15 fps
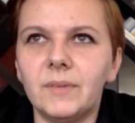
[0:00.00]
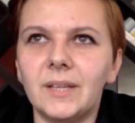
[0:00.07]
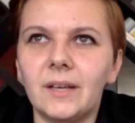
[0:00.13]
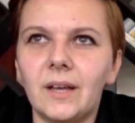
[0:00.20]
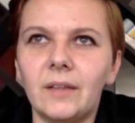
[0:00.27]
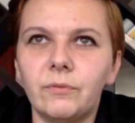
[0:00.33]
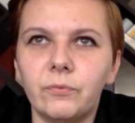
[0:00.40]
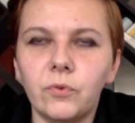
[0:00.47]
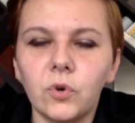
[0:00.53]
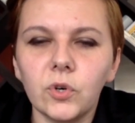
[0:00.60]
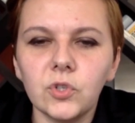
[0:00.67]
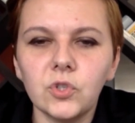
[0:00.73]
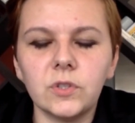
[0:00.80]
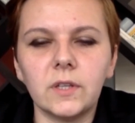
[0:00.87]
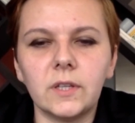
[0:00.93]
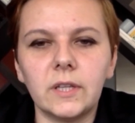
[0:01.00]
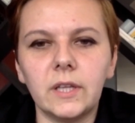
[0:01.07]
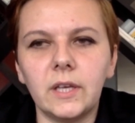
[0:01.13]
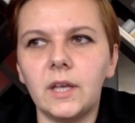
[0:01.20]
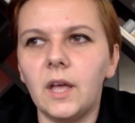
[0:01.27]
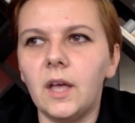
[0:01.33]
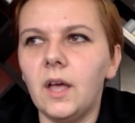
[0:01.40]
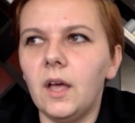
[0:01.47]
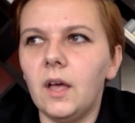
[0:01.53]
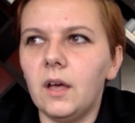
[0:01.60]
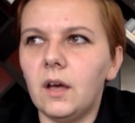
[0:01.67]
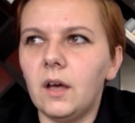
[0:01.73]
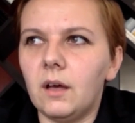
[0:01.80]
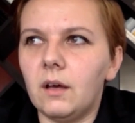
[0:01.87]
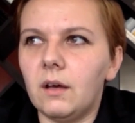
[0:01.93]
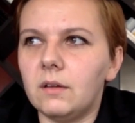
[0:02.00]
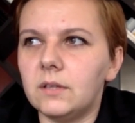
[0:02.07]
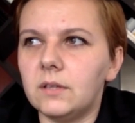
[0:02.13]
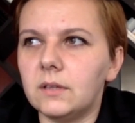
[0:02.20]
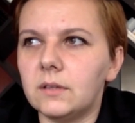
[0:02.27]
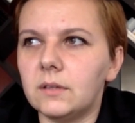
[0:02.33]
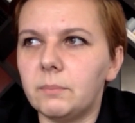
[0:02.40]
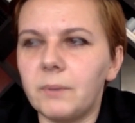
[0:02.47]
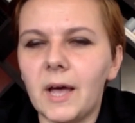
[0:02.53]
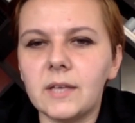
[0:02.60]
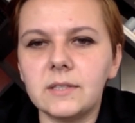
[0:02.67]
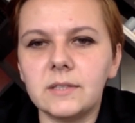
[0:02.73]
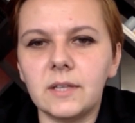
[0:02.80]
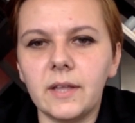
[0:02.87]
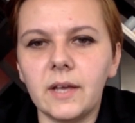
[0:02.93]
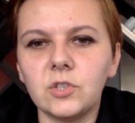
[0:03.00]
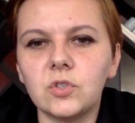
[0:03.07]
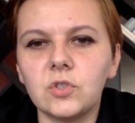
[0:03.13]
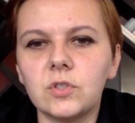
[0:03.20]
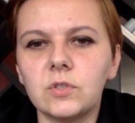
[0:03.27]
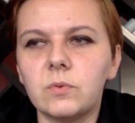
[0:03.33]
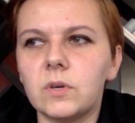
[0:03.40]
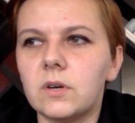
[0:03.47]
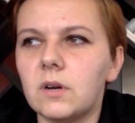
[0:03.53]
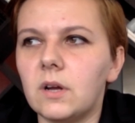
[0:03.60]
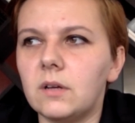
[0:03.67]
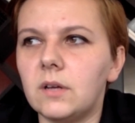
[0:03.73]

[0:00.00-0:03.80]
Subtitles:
Unfortunately, the past elections were